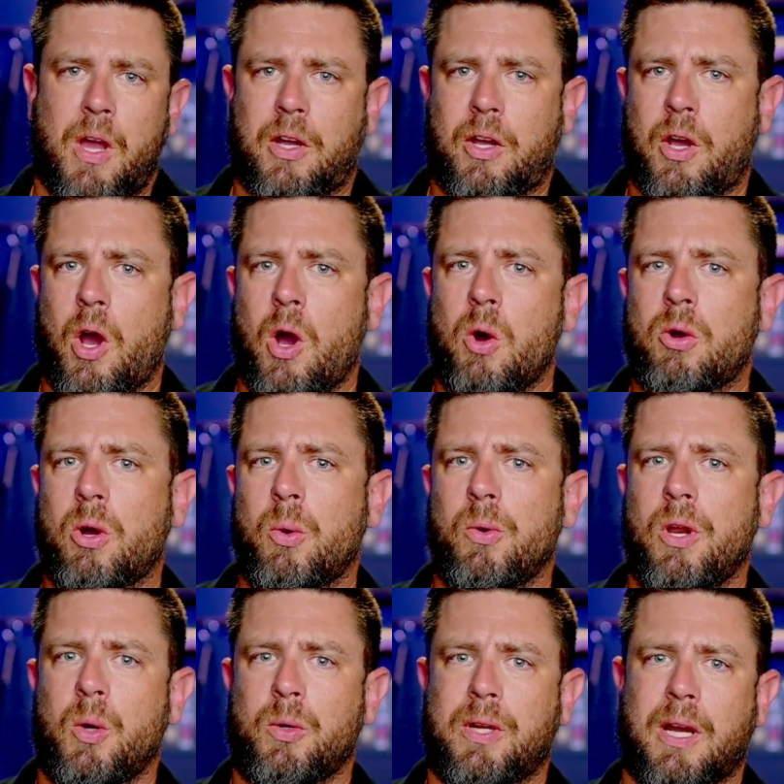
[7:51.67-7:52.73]
cocoa
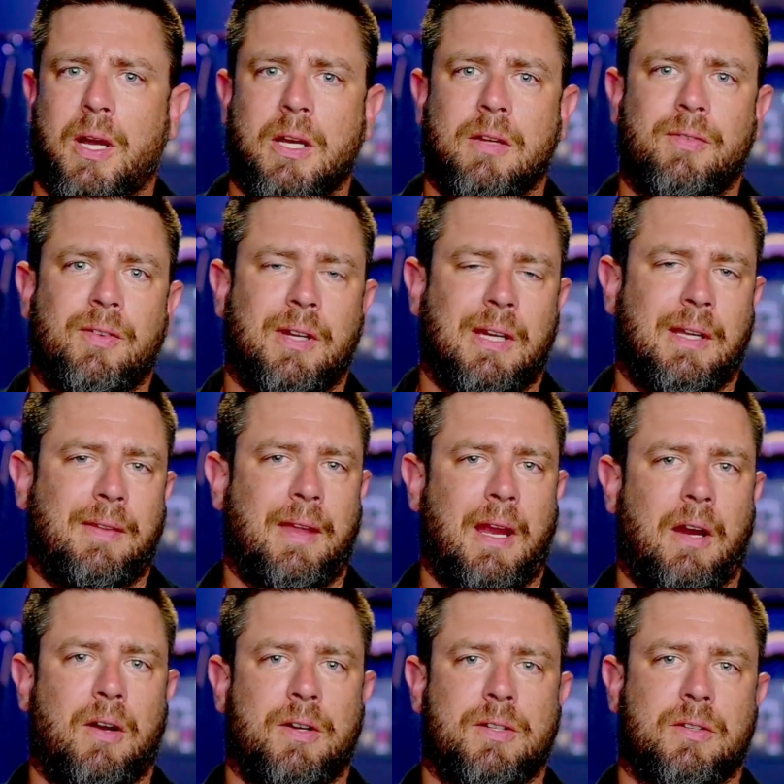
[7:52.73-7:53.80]
note kind of in
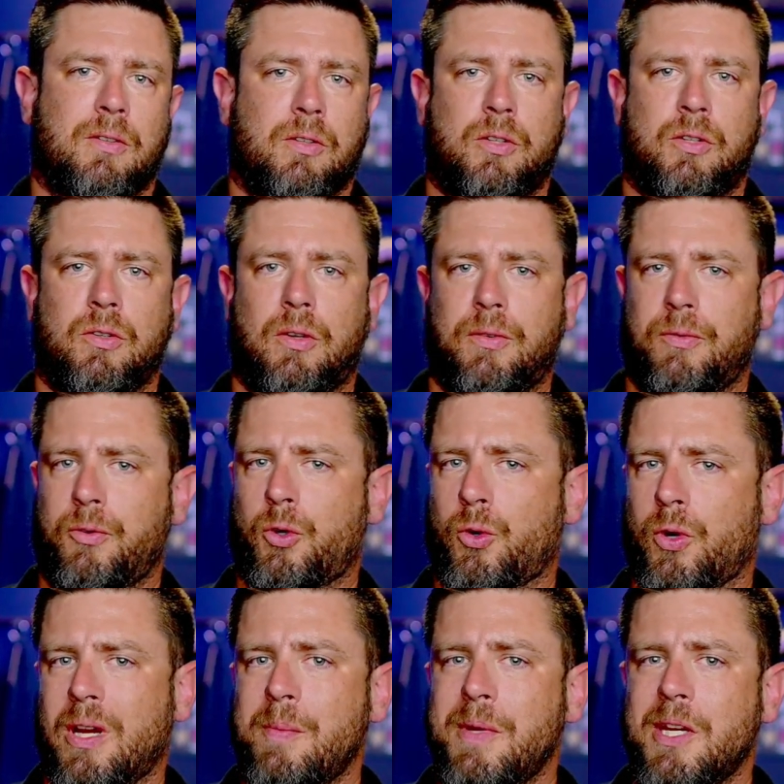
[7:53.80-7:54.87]
there. It's a
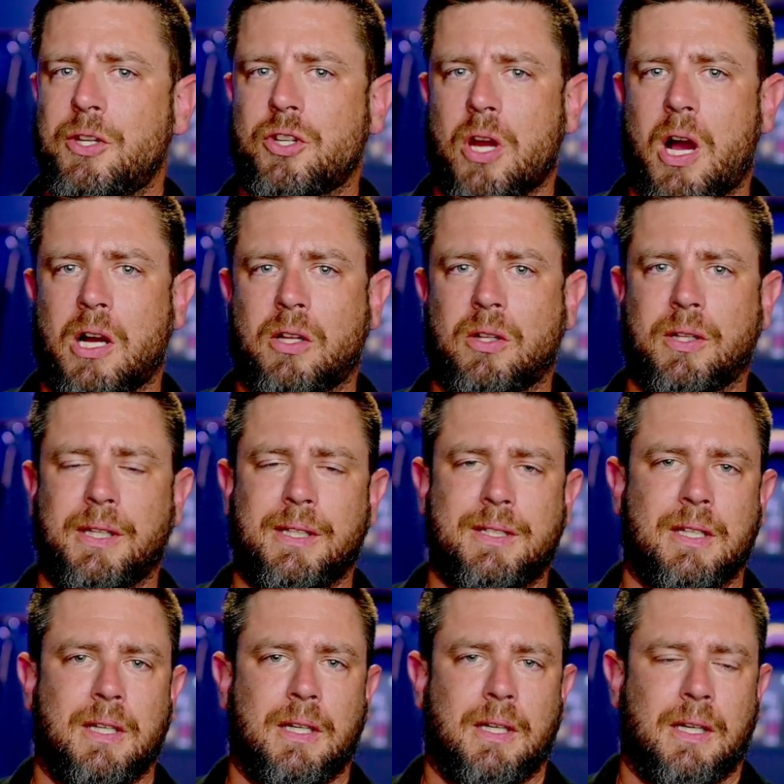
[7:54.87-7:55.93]
creamy chocolate
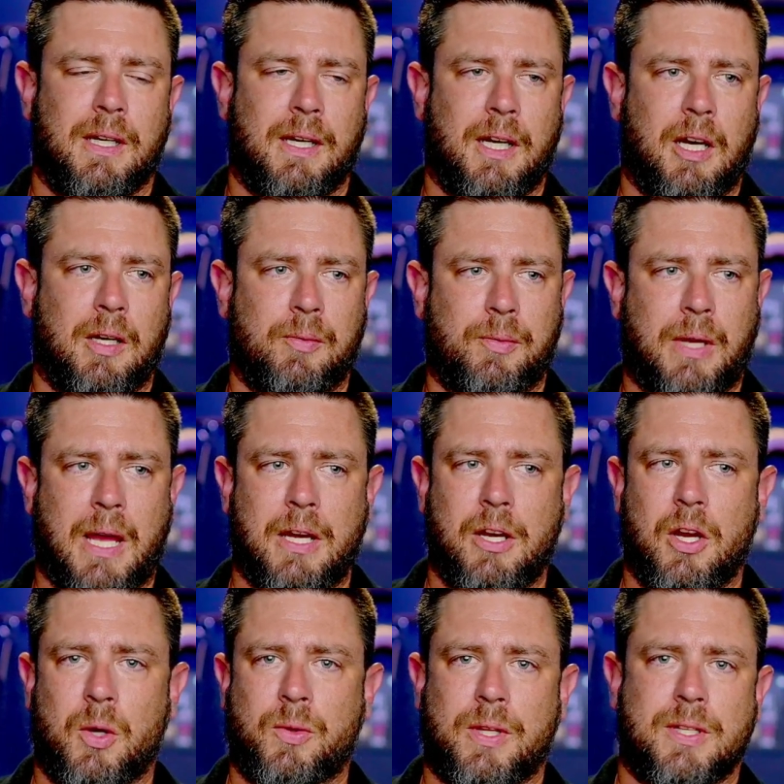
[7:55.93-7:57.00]
kind of
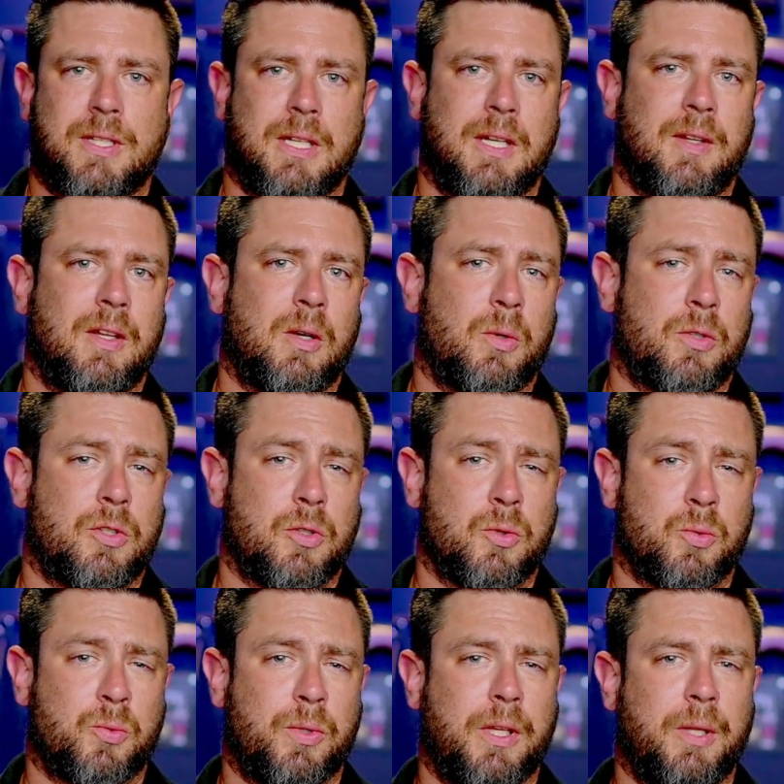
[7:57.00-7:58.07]
note that's in there, which is
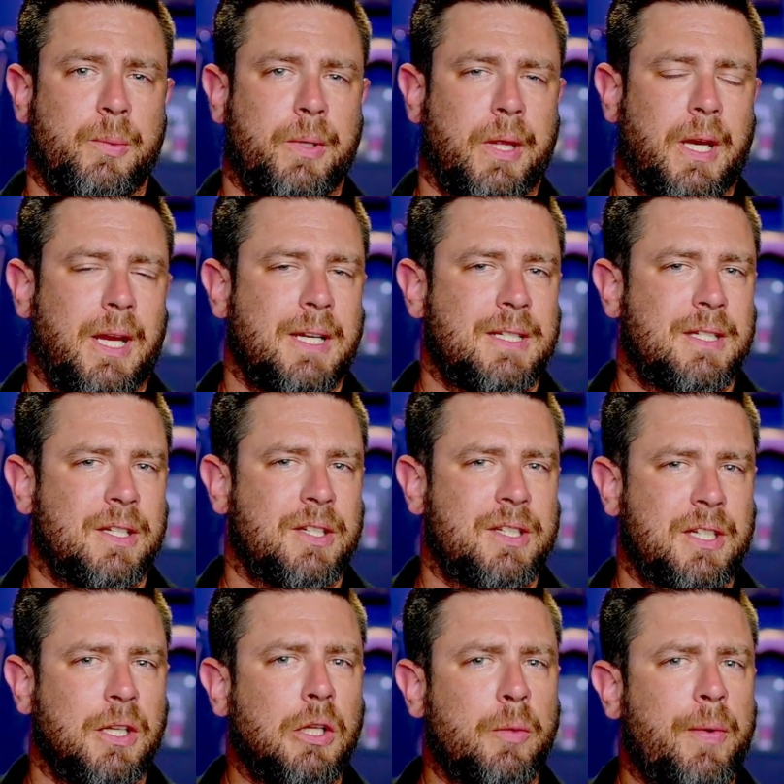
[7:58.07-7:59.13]
really, really nice. There's
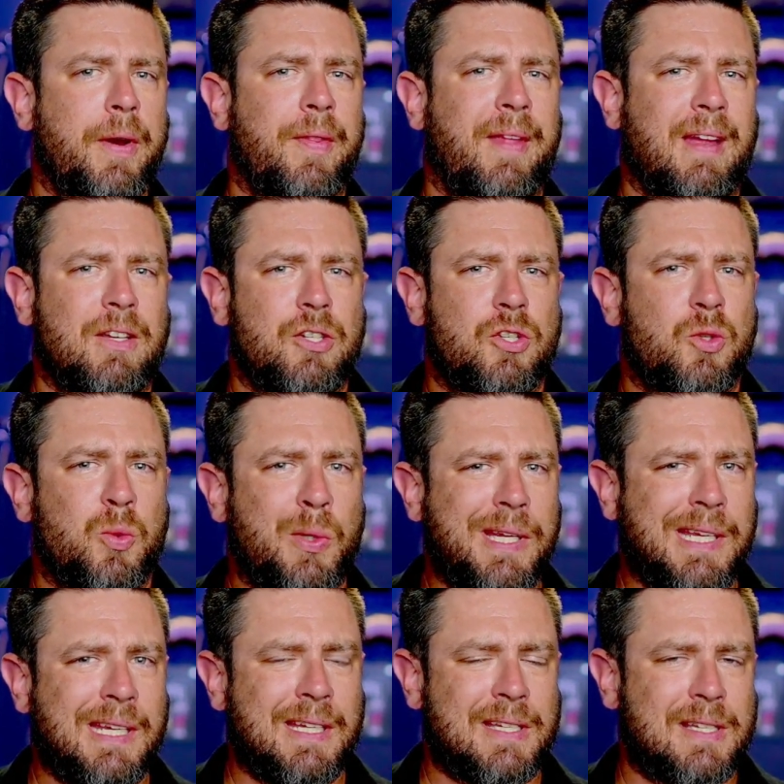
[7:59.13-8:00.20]
still a little bit of that
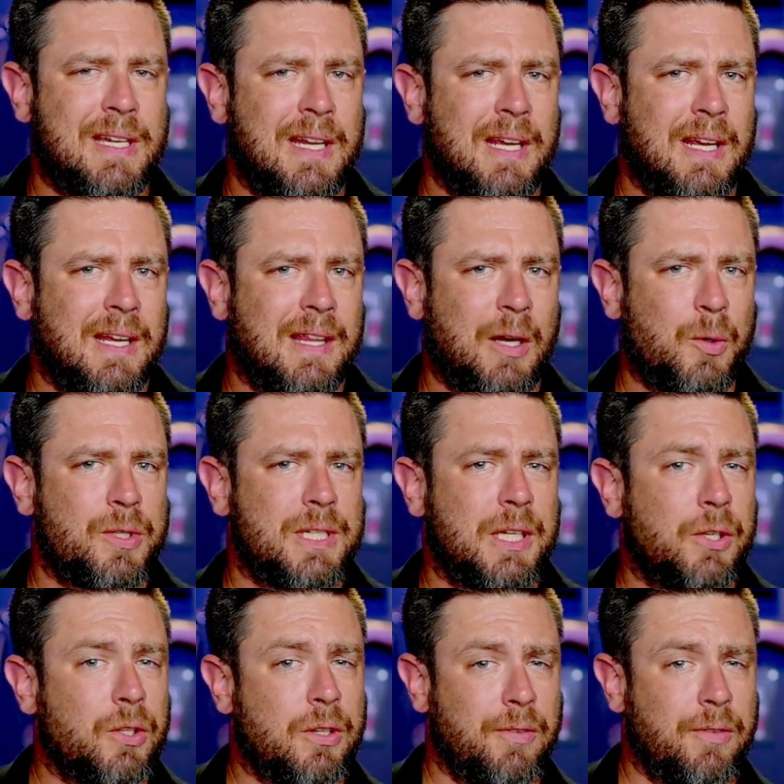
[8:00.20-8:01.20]
sweetness that was in there at the